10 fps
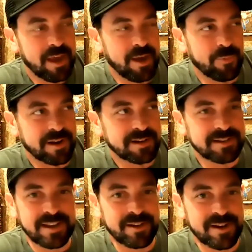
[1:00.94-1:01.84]
and we didn't
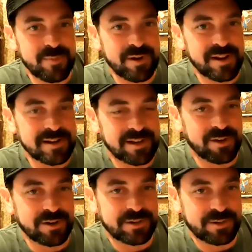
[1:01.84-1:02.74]
tell anybody until
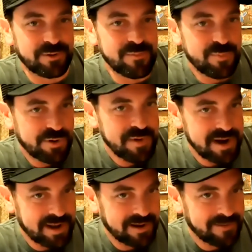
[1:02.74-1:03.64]
our storyboard
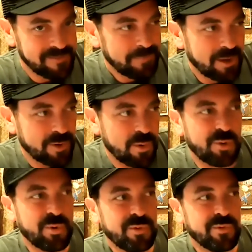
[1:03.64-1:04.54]
meeting. And
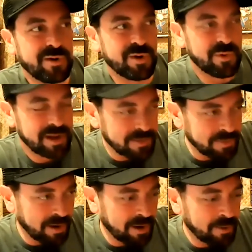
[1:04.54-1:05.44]
when we went in
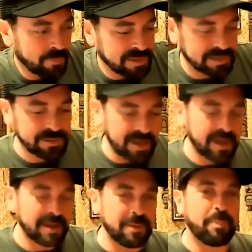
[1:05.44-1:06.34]
there, we still
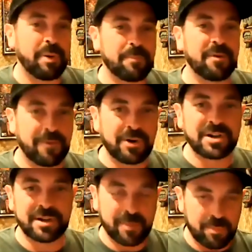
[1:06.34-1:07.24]
had the paper
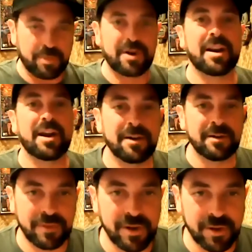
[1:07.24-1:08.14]
version that we printed out,
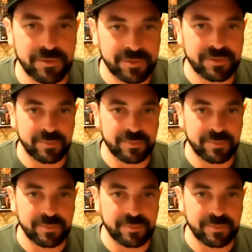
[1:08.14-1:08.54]
so